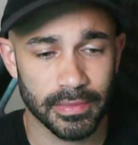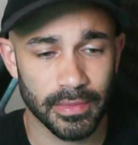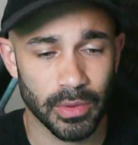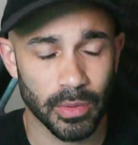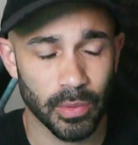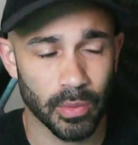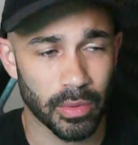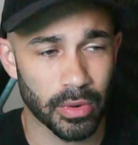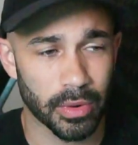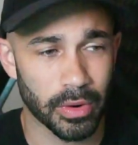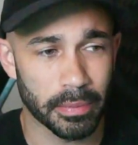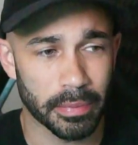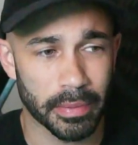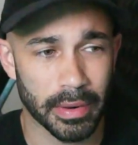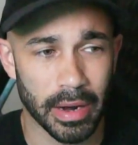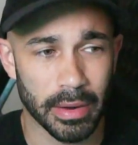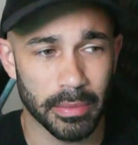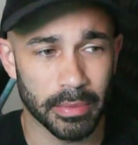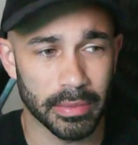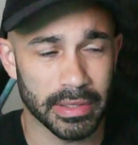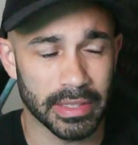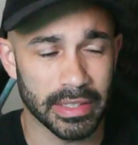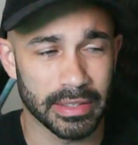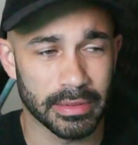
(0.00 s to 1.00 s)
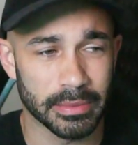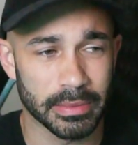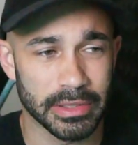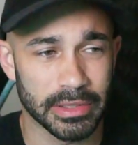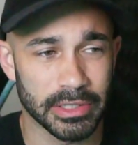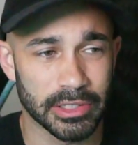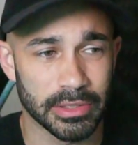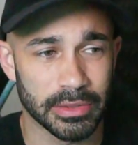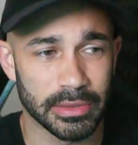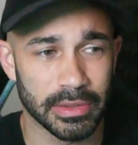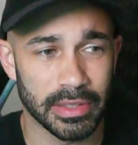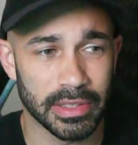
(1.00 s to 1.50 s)
We're probably gonna be
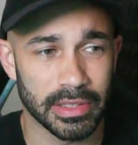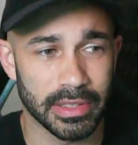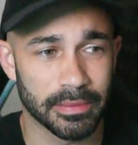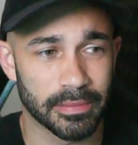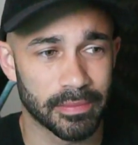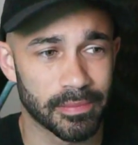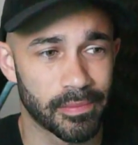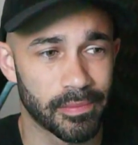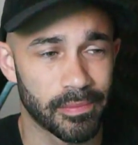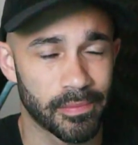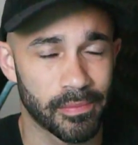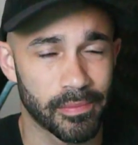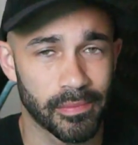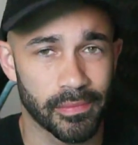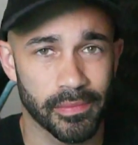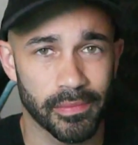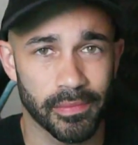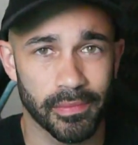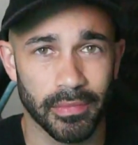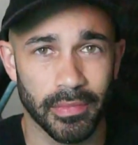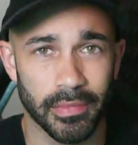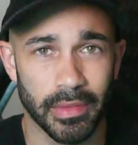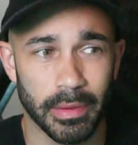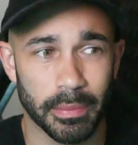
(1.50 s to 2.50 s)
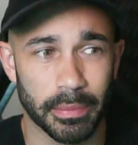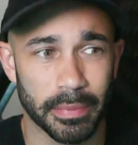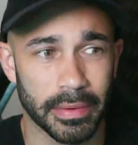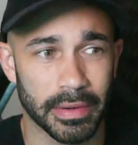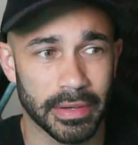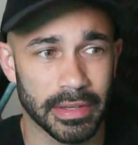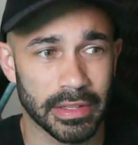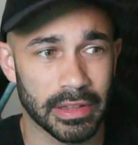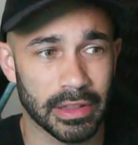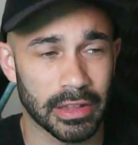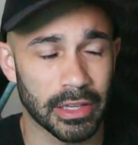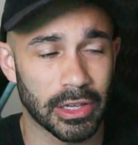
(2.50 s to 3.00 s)
shooting a
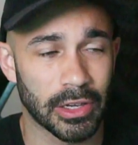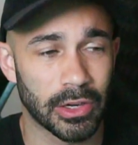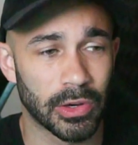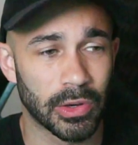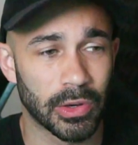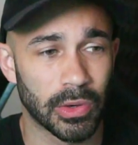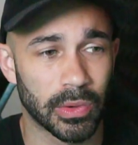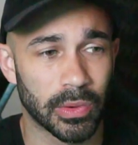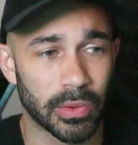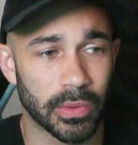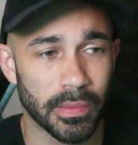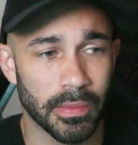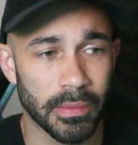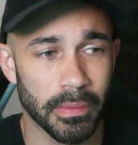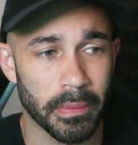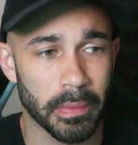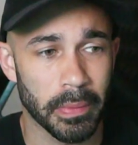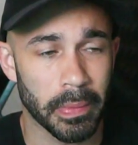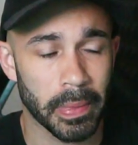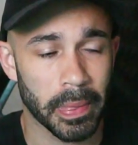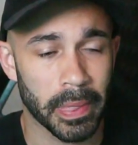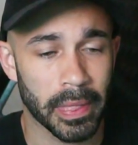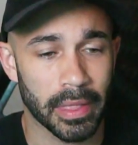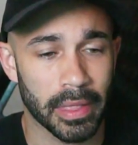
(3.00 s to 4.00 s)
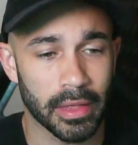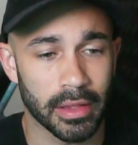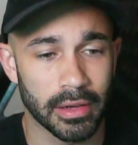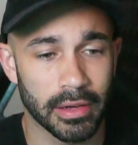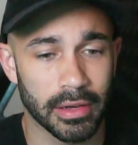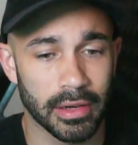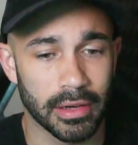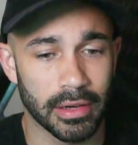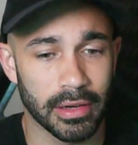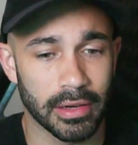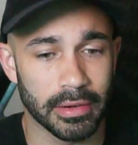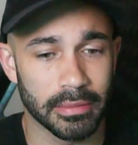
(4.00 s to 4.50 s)
pretty low
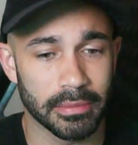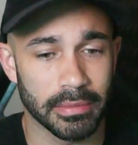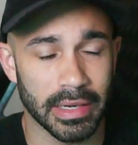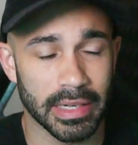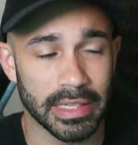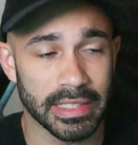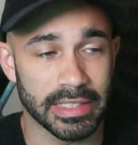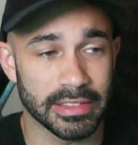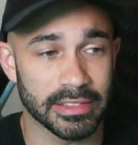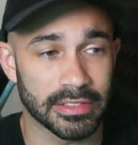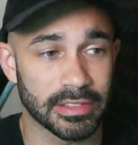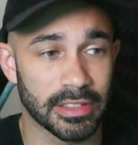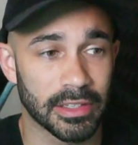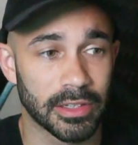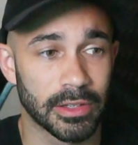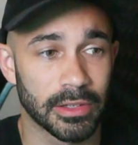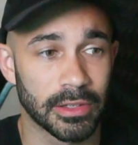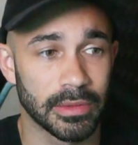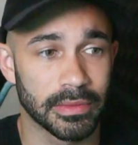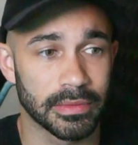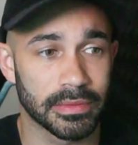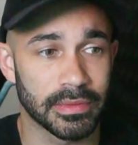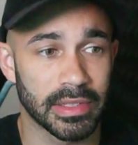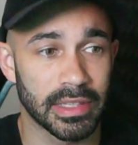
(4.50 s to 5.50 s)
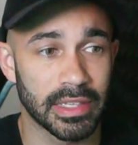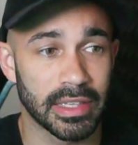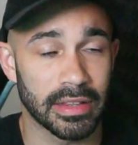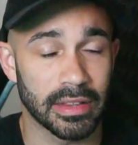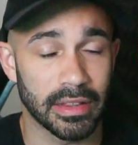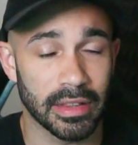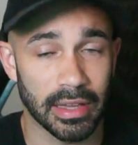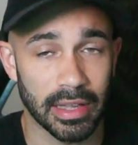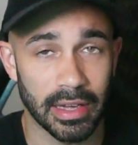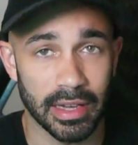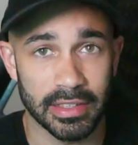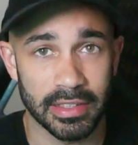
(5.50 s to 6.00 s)
ISO
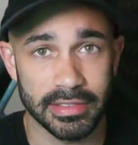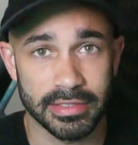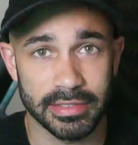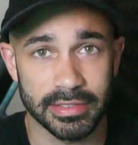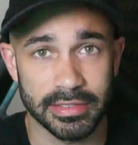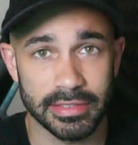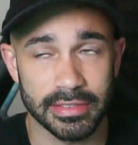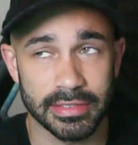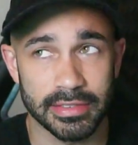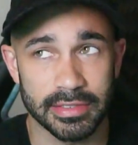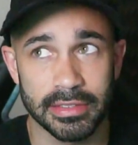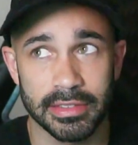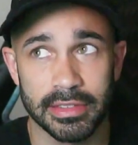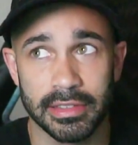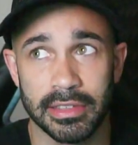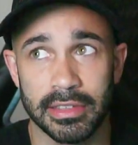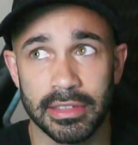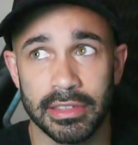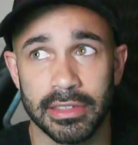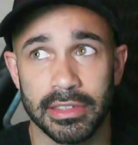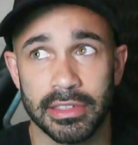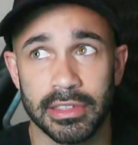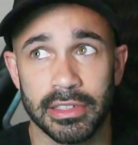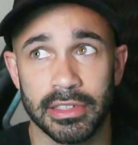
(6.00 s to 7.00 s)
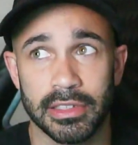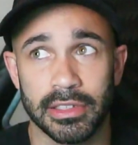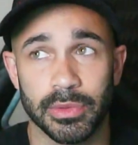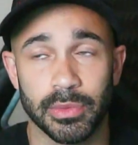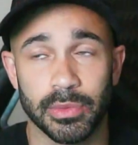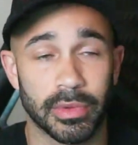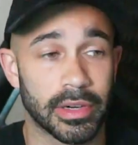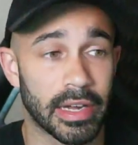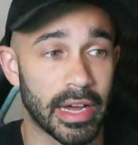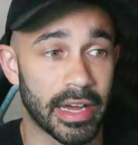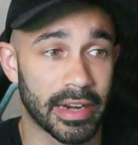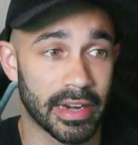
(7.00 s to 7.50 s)
unless
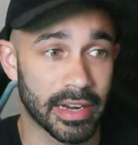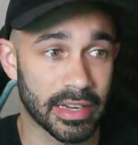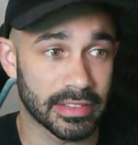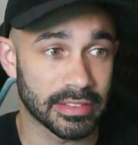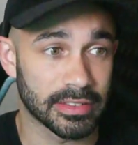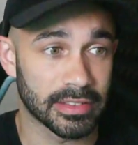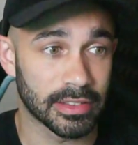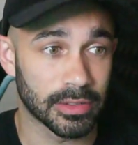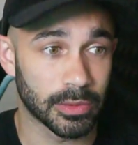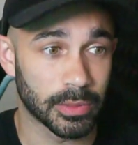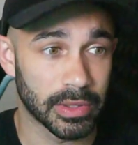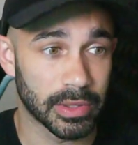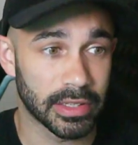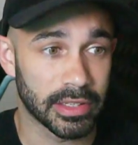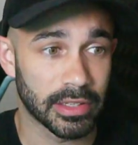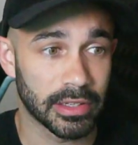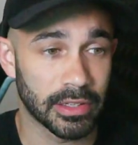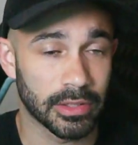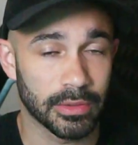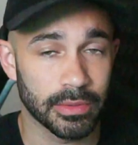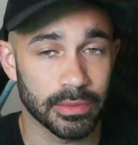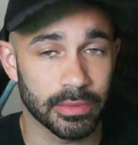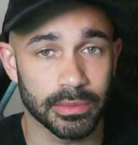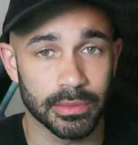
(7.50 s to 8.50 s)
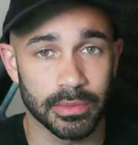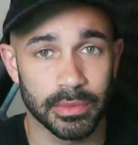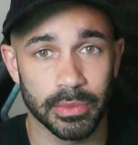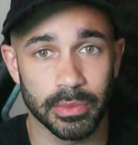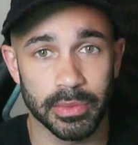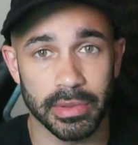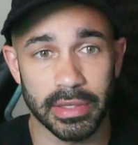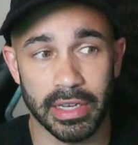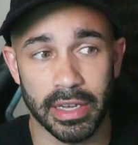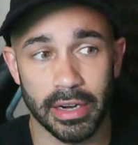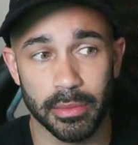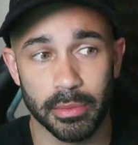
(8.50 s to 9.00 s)
we're not next to the window. When we
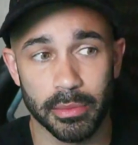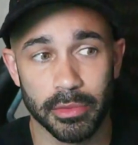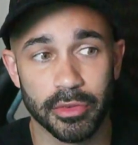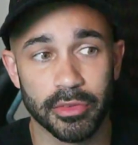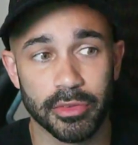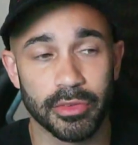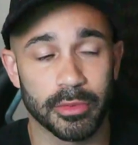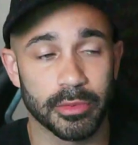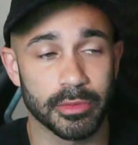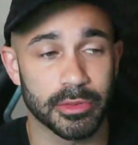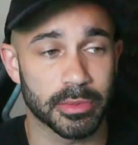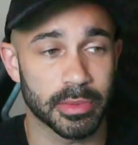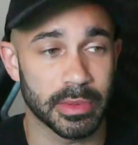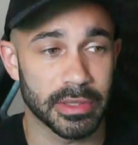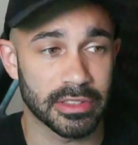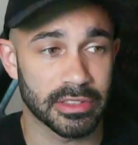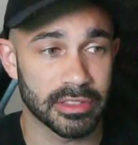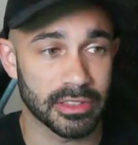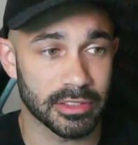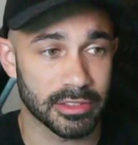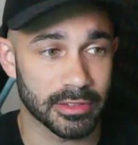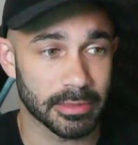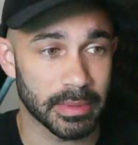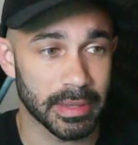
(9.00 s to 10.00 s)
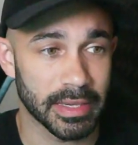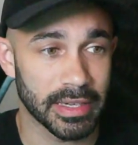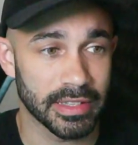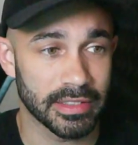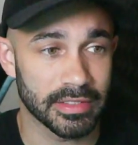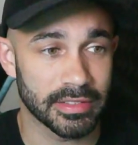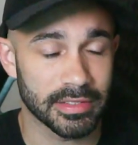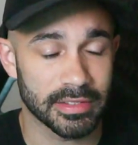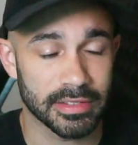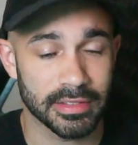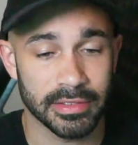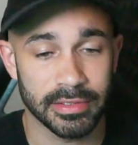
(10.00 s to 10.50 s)
kind of move from space to
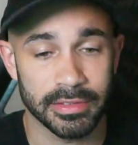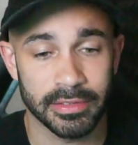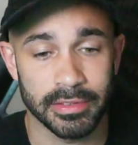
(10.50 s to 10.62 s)
space,